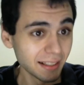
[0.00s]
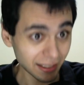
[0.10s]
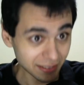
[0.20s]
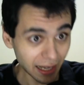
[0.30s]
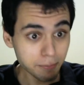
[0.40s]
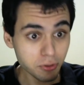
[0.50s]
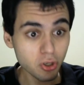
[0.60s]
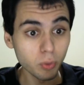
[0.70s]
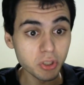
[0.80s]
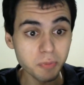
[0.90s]
a type
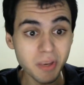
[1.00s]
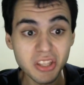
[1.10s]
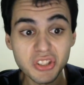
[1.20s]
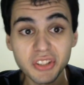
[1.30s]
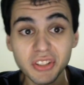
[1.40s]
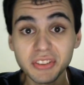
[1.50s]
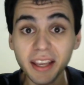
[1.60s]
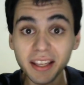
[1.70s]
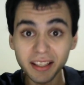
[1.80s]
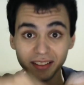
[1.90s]
2, which means that they
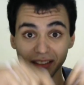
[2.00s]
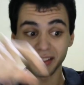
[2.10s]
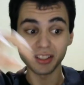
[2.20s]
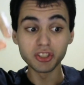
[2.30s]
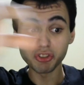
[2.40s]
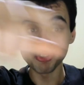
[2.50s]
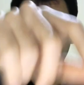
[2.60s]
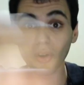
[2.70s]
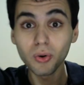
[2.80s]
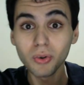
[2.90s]
can
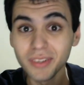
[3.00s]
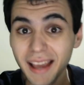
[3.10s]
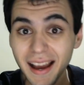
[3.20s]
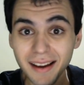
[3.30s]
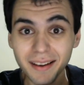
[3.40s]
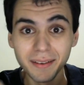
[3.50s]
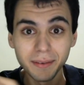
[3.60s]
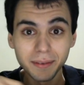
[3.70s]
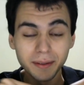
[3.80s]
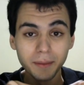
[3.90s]
control, yeah,
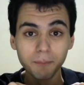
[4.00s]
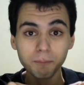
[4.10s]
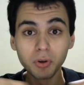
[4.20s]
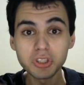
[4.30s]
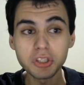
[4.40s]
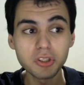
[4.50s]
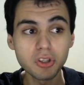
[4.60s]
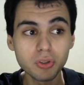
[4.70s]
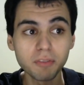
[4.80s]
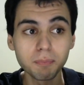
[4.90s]

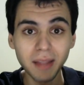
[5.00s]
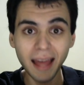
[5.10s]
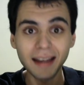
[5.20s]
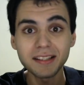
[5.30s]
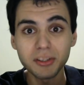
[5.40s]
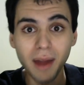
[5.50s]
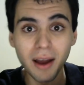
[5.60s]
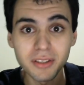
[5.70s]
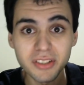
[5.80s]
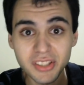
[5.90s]
multitude of planets
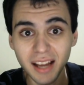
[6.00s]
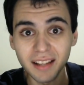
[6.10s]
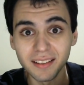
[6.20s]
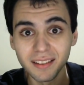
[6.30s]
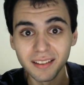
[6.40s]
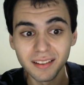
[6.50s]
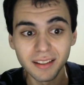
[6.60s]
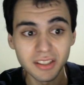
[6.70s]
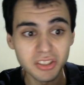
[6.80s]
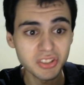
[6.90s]
around the sun,
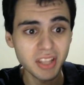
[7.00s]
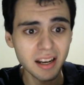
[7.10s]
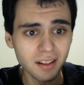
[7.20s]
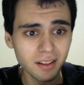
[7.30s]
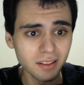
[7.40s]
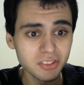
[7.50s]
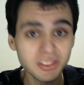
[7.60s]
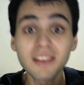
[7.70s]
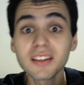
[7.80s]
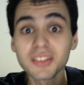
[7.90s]
a stellar,
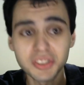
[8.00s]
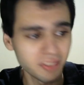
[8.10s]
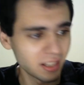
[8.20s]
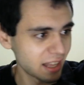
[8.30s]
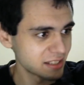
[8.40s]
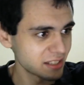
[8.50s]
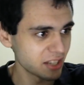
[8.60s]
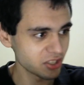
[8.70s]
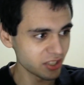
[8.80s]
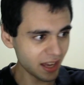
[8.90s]
stellar
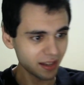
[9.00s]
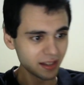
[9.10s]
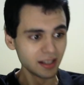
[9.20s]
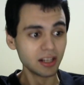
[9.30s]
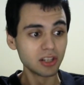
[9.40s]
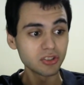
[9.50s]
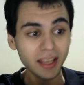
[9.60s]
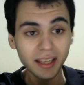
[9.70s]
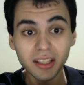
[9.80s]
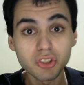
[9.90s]
civilization, yeah. So they
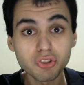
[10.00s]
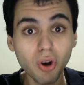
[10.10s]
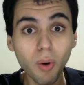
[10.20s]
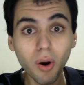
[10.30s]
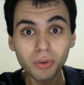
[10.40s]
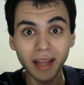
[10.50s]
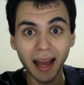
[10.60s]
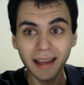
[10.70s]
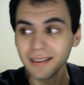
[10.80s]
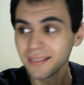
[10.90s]
can control all
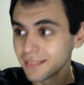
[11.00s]
that